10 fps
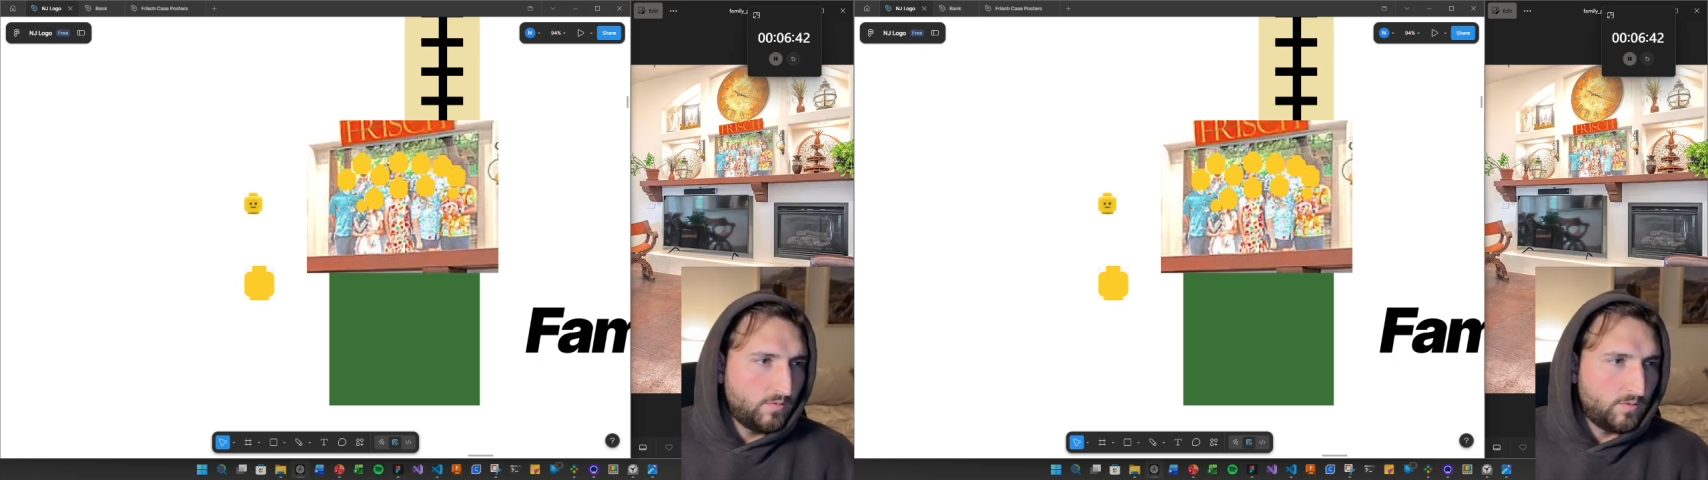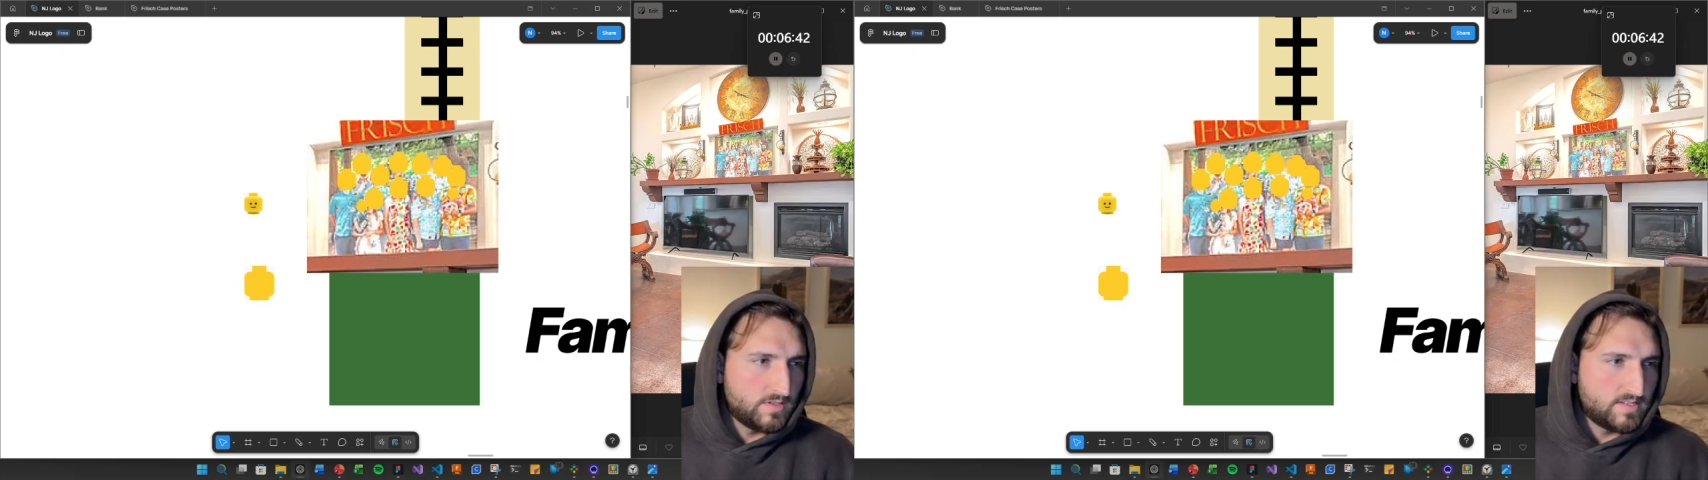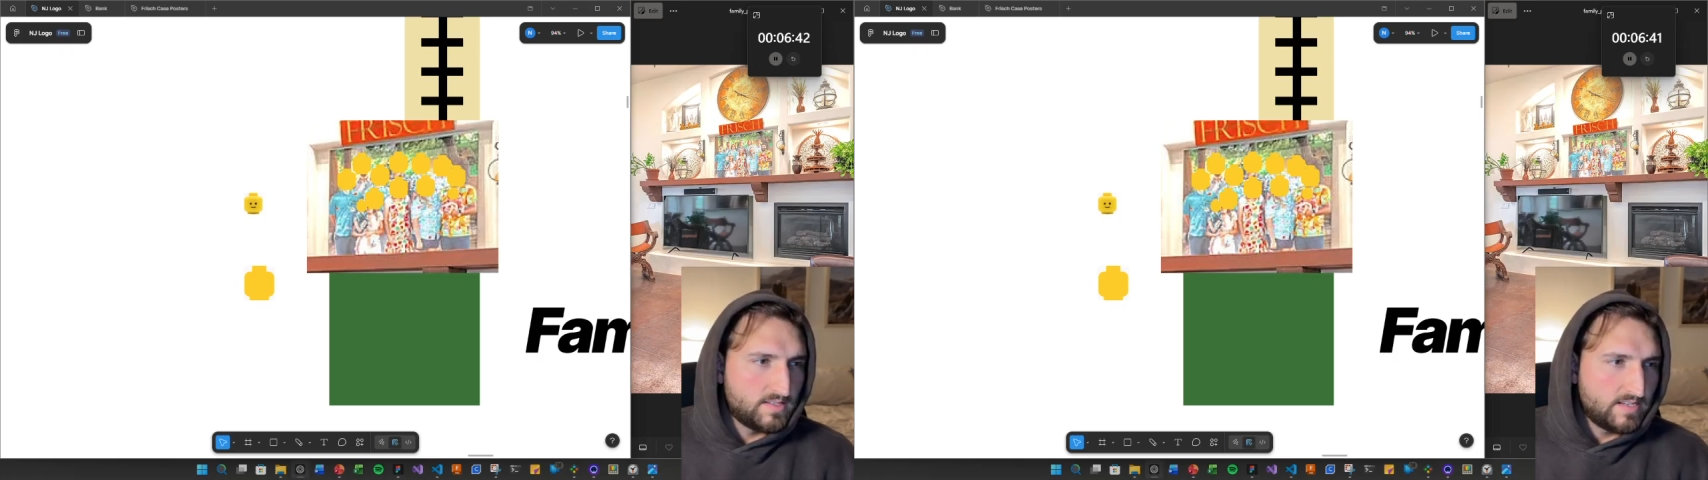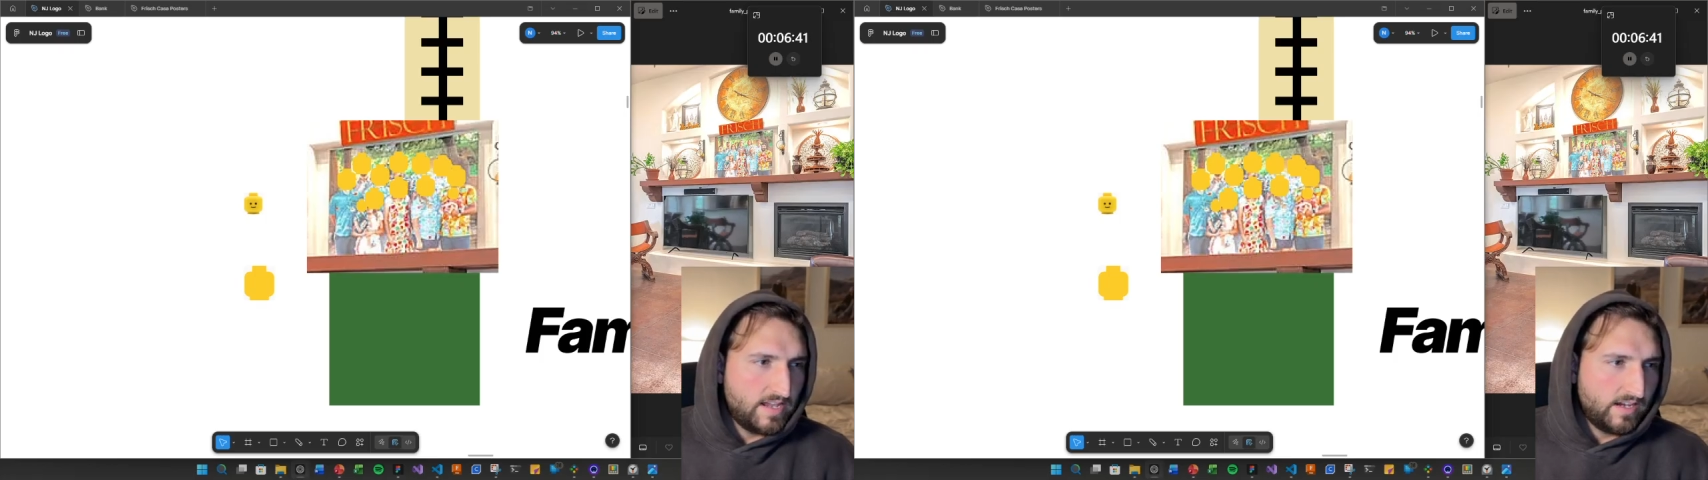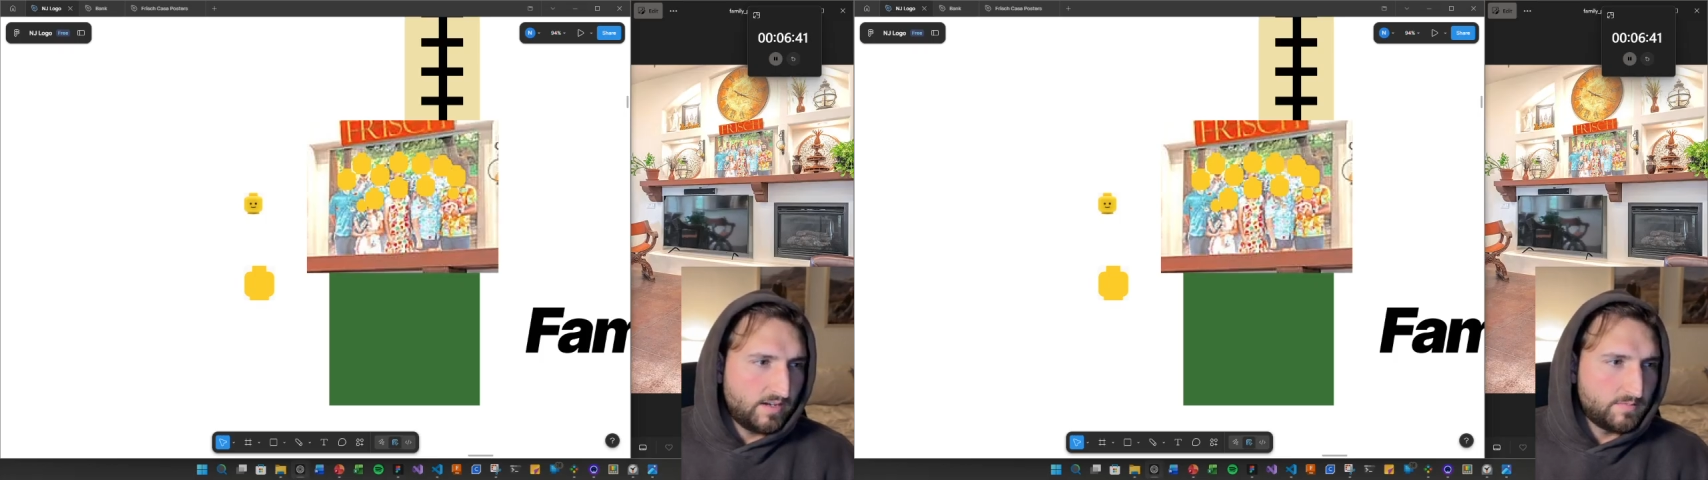One
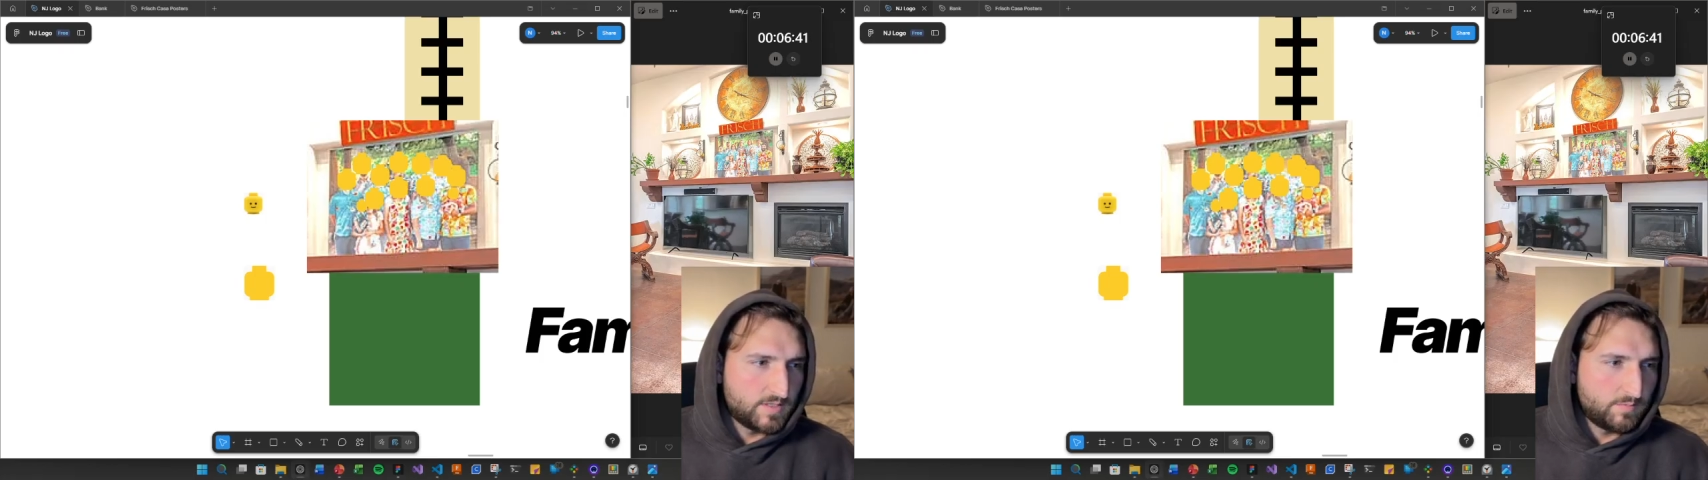sec, I'm just